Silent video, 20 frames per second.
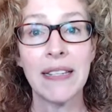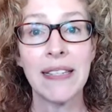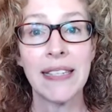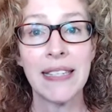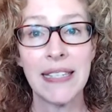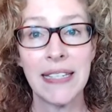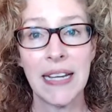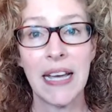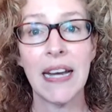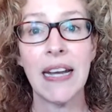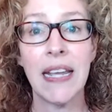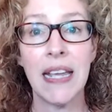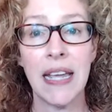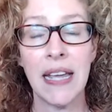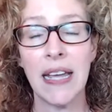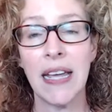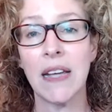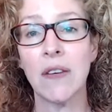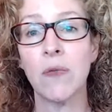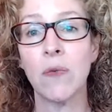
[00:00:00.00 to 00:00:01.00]

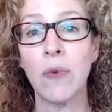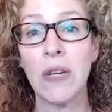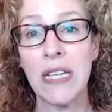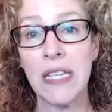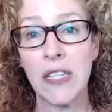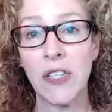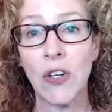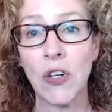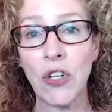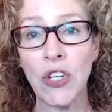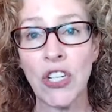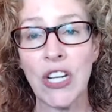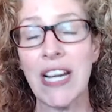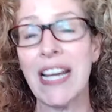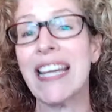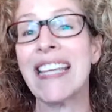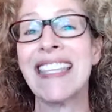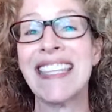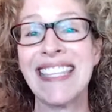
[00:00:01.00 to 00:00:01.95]
studying and researching